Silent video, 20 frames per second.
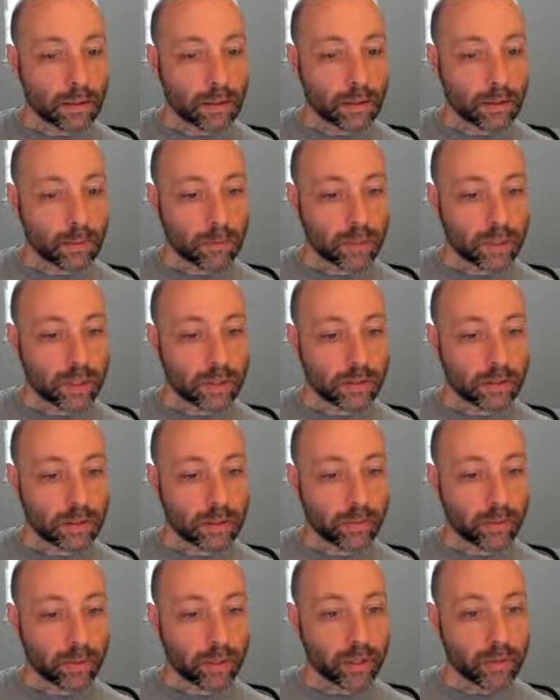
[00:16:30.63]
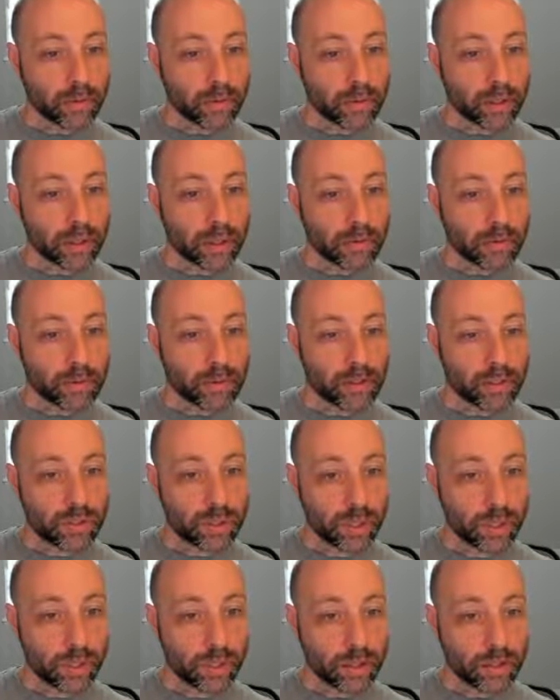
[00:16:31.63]
What else can we get rid of?
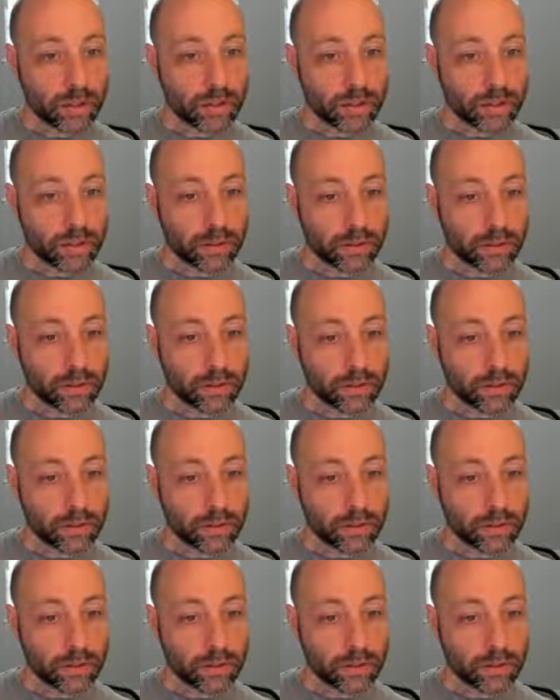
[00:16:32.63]
Change